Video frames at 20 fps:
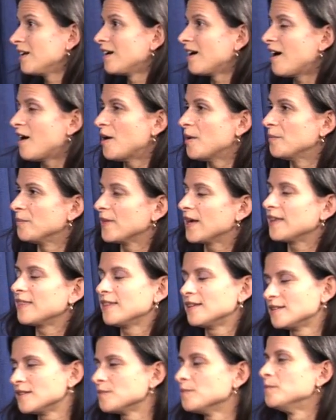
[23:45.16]
Mm-hmm. um, I
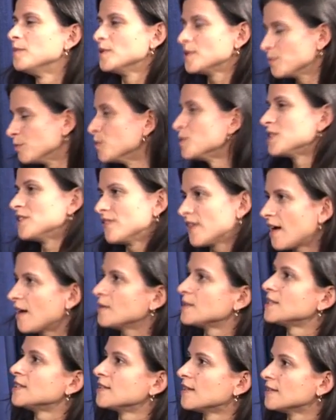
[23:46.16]
think mo most of the
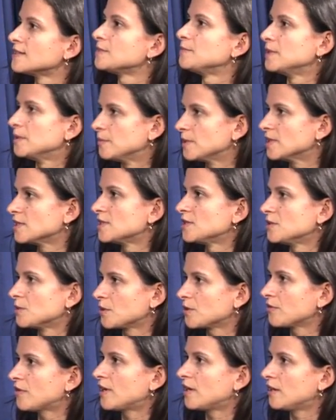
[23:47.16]
housing that's been built in
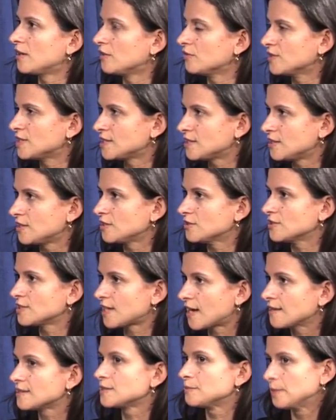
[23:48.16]
North Reading in recent years
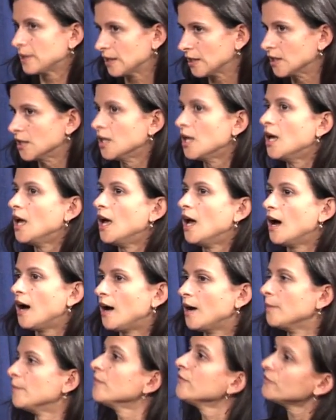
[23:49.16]
has been
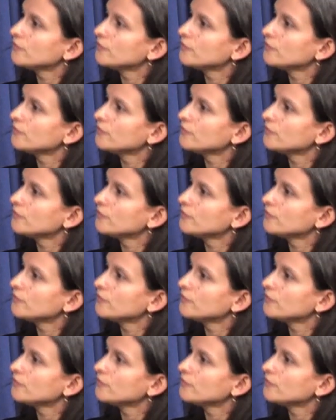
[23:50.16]
um,